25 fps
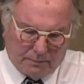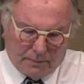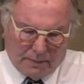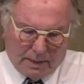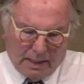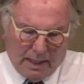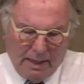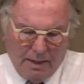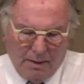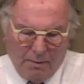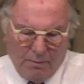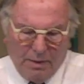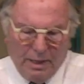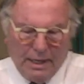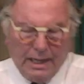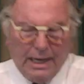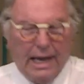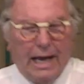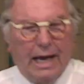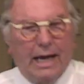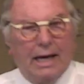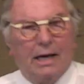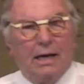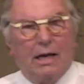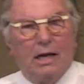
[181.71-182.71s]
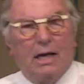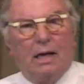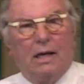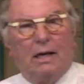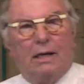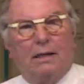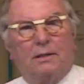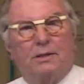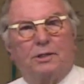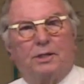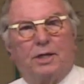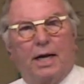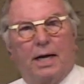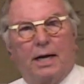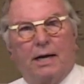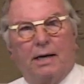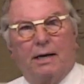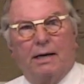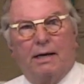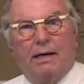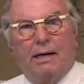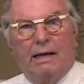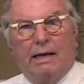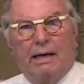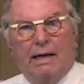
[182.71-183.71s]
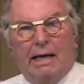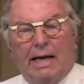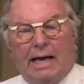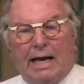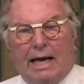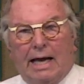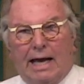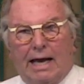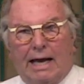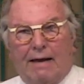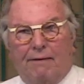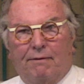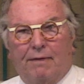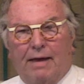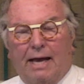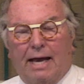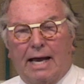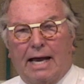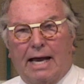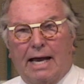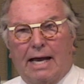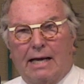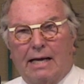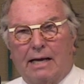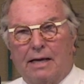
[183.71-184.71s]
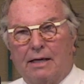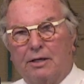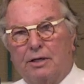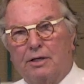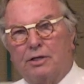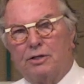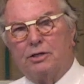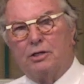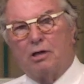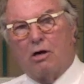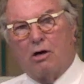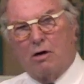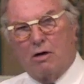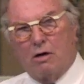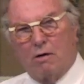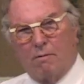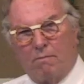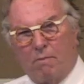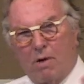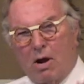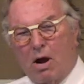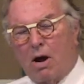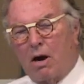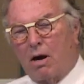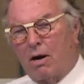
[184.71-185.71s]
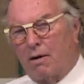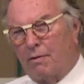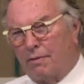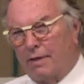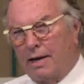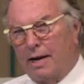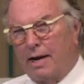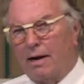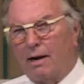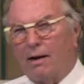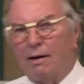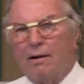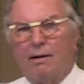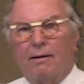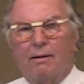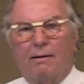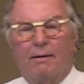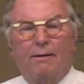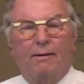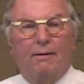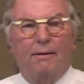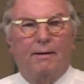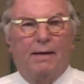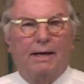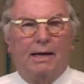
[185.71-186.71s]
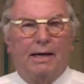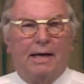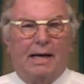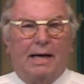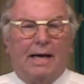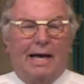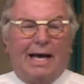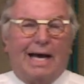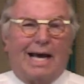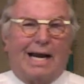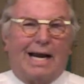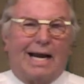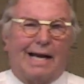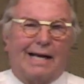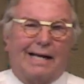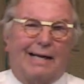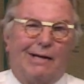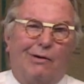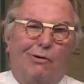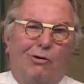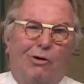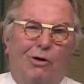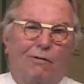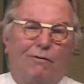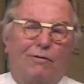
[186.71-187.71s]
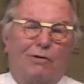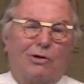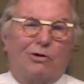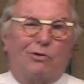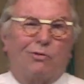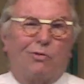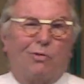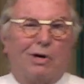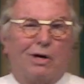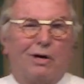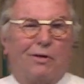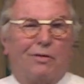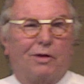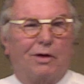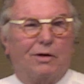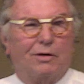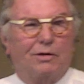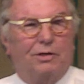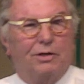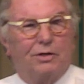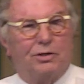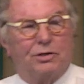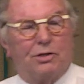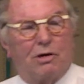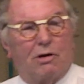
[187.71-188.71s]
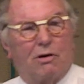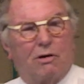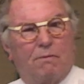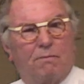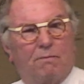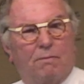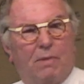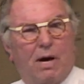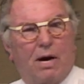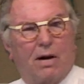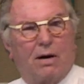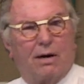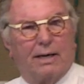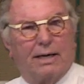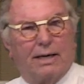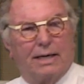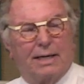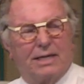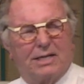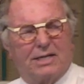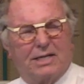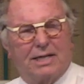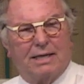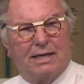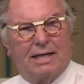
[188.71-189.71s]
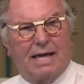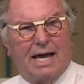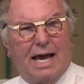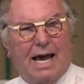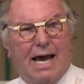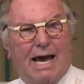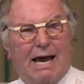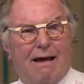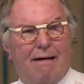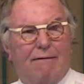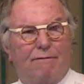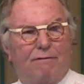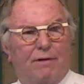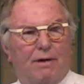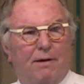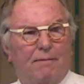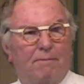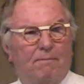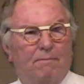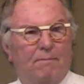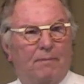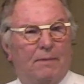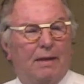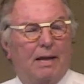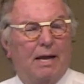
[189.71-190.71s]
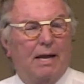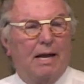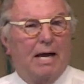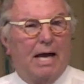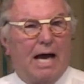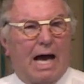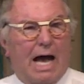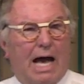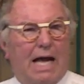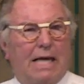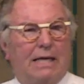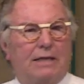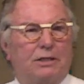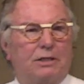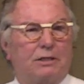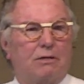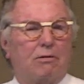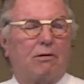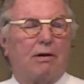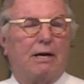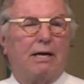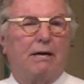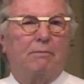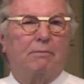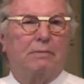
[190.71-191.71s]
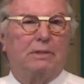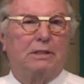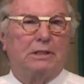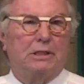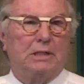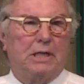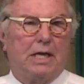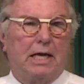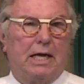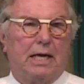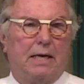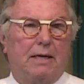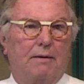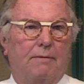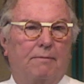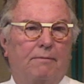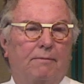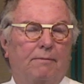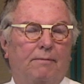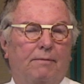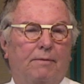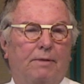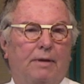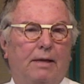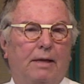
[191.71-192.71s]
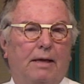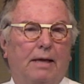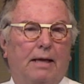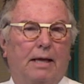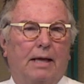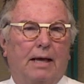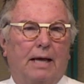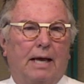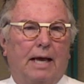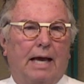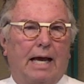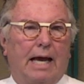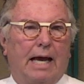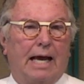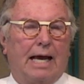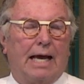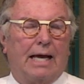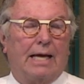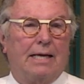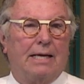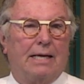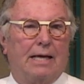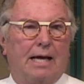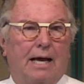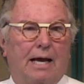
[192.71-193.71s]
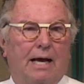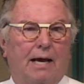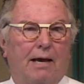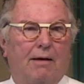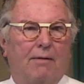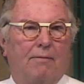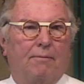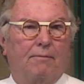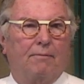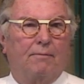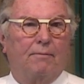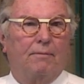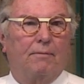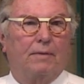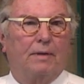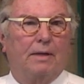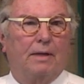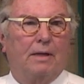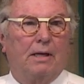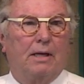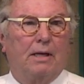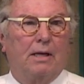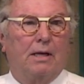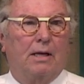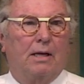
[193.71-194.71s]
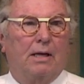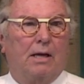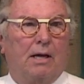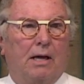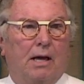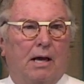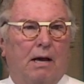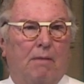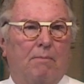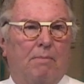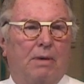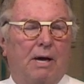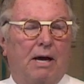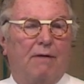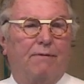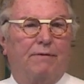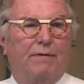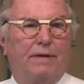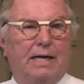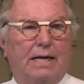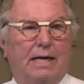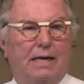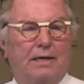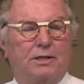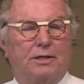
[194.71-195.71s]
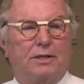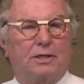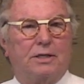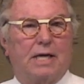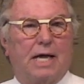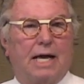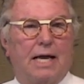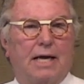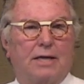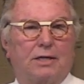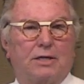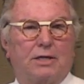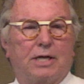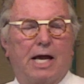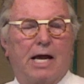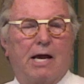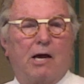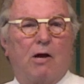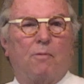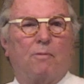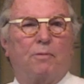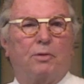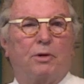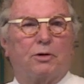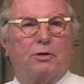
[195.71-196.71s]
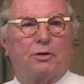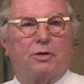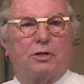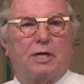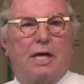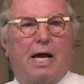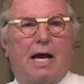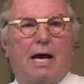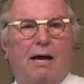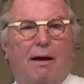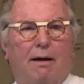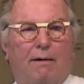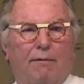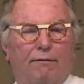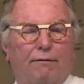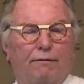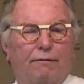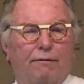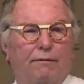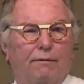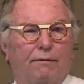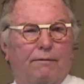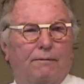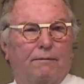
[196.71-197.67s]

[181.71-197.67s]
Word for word: and we had had lunch and and they had a dessert bar there. And I go over to where the dessert bar is, and they have a ice cream machine. And uh, above it, it says, Help yourself.